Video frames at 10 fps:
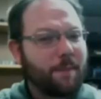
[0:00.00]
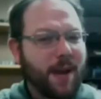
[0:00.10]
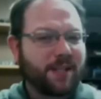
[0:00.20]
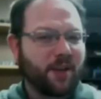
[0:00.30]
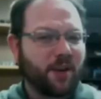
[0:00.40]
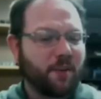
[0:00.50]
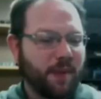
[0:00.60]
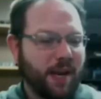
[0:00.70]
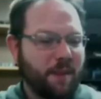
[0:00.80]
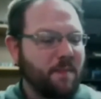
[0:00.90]
bet's going to
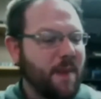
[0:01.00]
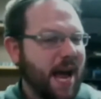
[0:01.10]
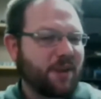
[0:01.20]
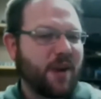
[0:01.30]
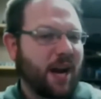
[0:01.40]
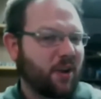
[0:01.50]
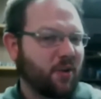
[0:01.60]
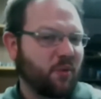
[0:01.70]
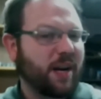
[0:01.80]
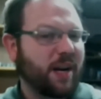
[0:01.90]
be Madrak
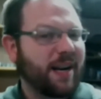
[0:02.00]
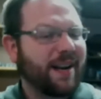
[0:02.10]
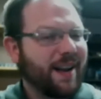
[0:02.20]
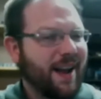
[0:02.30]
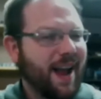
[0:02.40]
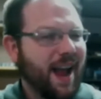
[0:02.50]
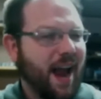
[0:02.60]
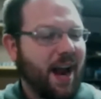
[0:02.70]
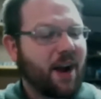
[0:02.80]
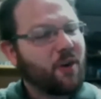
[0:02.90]
3.
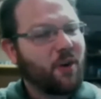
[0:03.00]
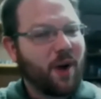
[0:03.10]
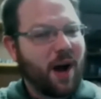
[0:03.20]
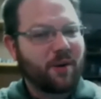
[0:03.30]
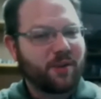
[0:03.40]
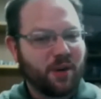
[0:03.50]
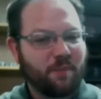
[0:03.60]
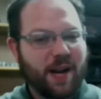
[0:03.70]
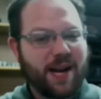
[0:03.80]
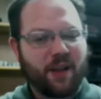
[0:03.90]
And I don't know how he's going to
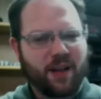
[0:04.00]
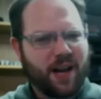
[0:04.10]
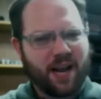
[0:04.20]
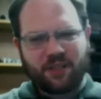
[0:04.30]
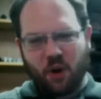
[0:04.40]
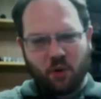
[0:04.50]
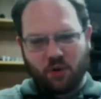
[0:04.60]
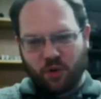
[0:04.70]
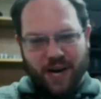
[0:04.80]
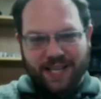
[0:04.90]
be now that he has no
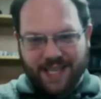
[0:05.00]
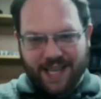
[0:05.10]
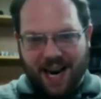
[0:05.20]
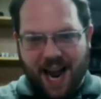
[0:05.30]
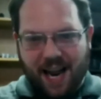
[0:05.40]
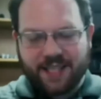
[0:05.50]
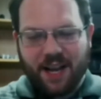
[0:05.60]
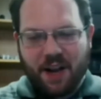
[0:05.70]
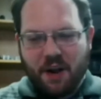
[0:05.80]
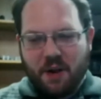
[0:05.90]
crazy axe.
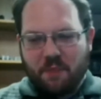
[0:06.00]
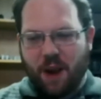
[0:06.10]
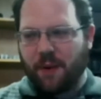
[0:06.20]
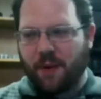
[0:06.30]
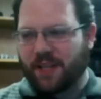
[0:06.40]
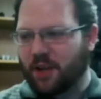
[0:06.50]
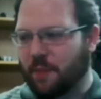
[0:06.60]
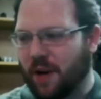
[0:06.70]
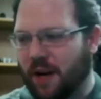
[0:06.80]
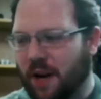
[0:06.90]
Maybe it's going
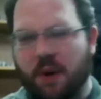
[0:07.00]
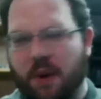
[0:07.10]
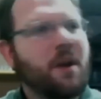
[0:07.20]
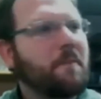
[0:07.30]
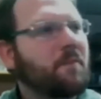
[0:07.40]
to be, I mean,